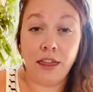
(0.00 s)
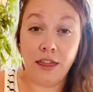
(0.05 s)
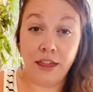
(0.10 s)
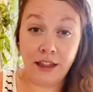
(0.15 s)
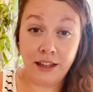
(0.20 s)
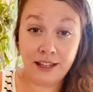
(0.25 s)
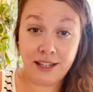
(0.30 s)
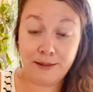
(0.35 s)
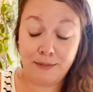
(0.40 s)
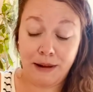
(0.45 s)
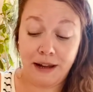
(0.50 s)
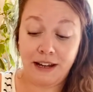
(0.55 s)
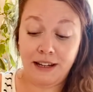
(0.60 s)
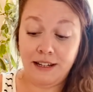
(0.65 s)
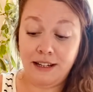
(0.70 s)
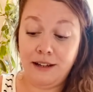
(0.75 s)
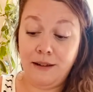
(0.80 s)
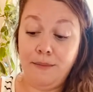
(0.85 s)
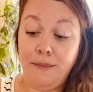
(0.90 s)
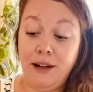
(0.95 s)
This
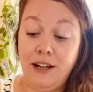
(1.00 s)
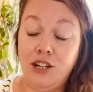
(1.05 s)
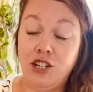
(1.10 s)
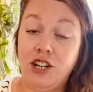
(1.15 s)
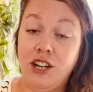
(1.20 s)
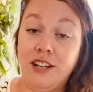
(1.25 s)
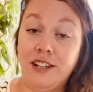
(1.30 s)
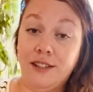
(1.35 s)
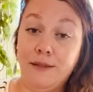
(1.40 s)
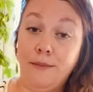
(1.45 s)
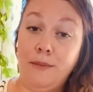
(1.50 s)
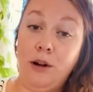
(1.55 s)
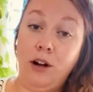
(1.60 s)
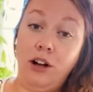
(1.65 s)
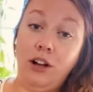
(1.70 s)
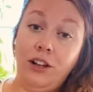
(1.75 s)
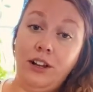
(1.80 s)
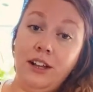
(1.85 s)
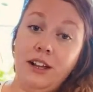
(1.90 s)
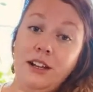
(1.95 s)
painting by Jackson
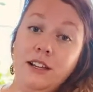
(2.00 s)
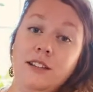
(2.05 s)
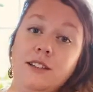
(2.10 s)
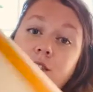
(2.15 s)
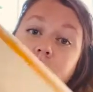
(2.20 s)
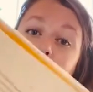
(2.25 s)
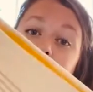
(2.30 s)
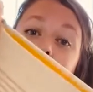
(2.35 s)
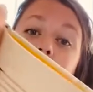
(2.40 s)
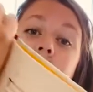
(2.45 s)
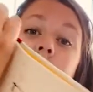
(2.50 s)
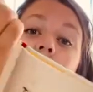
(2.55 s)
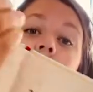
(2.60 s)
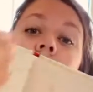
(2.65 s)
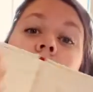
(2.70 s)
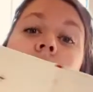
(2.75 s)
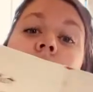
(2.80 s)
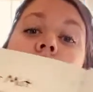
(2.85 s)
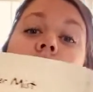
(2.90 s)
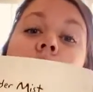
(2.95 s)
Pollock is called
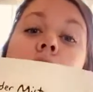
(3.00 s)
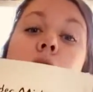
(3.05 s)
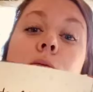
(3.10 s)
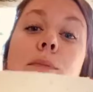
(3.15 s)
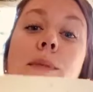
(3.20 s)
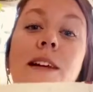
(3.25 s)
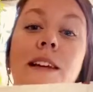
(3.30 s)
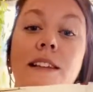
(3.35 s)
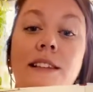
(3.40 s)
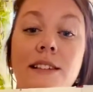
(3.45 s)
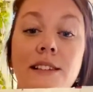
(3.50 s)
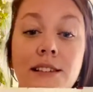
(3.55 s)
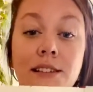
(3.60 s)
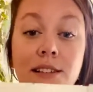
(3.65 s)
Lavender Mist.